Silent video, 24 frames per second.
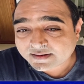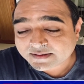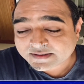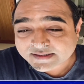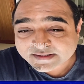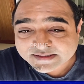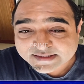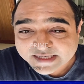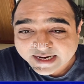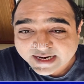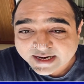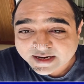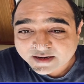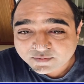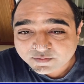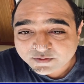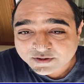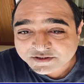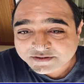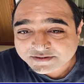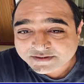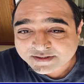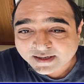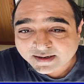The second
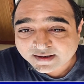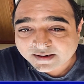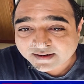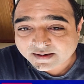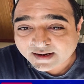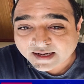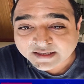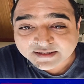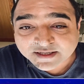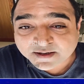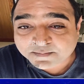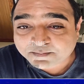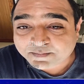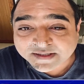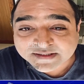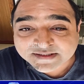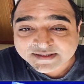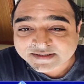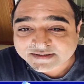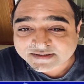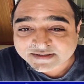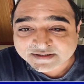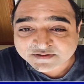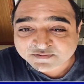was, I think,
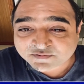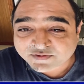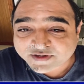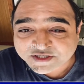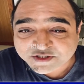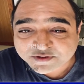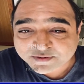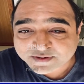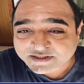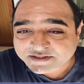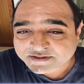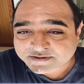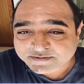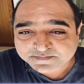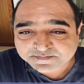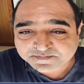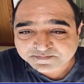PC's as visuals.